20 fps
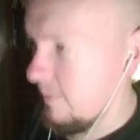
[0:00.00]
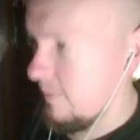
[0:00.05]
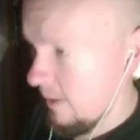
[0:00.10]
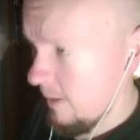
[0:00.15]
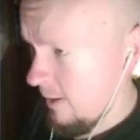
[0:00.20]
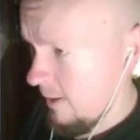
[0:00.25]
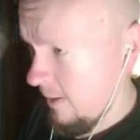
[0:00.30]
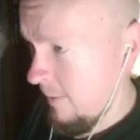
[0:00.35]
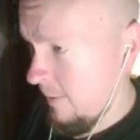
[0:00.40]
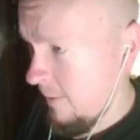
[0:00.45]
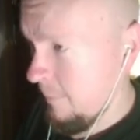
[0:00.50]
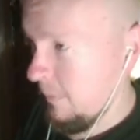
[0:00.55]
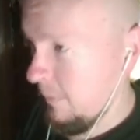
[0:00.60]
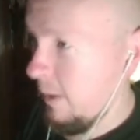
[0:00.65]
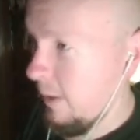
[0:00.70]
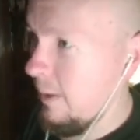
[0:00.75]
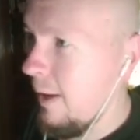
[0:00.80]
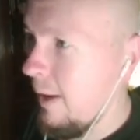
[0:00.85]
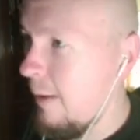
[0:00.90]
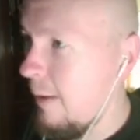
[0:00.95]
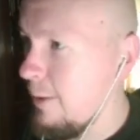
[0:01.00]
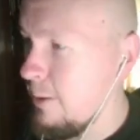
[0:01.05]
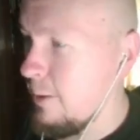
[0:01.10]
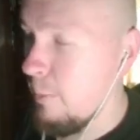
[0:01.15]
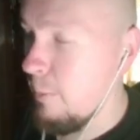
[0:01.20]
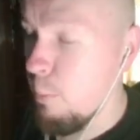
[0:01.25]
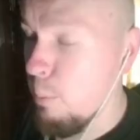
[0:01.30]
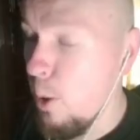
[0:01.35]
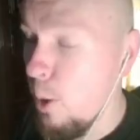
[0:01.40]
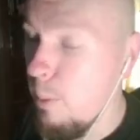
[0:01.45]
having the proper
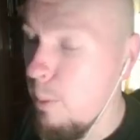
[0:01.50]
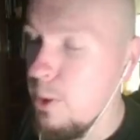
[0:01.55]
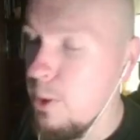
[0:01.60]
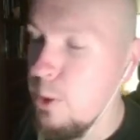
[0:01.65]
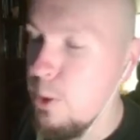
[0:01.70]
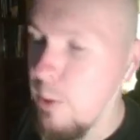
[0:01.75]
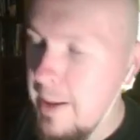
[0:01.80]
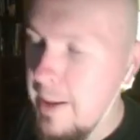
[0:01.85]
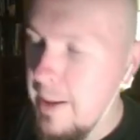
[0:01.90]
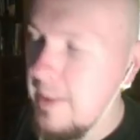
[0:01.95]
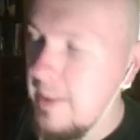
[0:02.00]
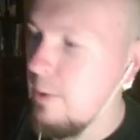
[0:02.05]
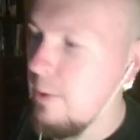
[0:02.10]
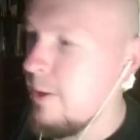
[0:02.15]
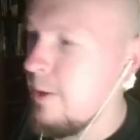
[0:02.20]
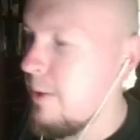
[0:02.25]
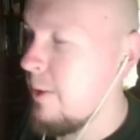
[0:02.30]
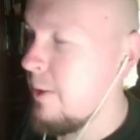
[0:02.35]
training or anything like that.